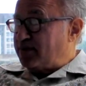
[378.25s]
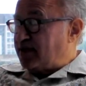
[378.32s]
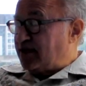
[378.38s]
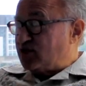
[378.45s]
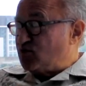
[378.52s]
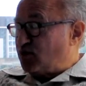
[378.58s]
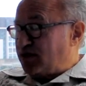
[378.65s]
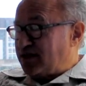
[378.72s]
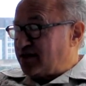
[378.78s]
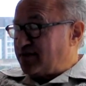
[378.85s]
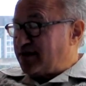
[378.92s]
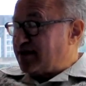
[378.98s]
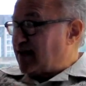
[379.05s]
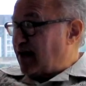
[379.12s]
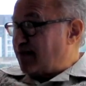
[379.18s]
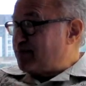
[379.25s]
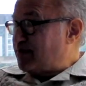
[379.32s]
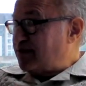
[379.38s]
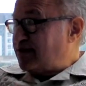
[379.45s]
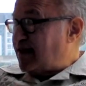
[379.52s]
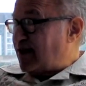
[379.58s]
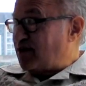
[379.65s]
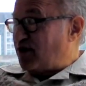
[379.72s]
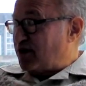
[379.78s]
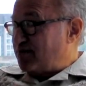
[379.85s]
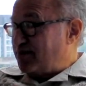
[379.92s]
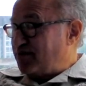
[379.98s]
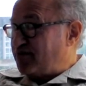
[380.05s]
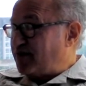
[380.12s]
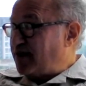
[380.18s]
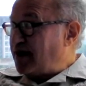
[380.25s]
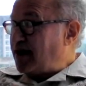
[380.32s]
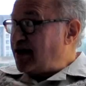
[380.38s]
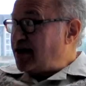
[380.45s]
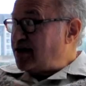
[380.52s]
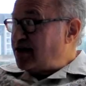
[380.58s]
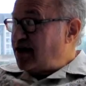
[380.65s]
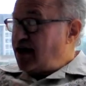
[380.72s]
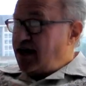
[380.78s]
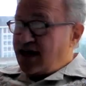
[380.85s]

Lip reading: and he's willing to be adopted, that ought to be fine.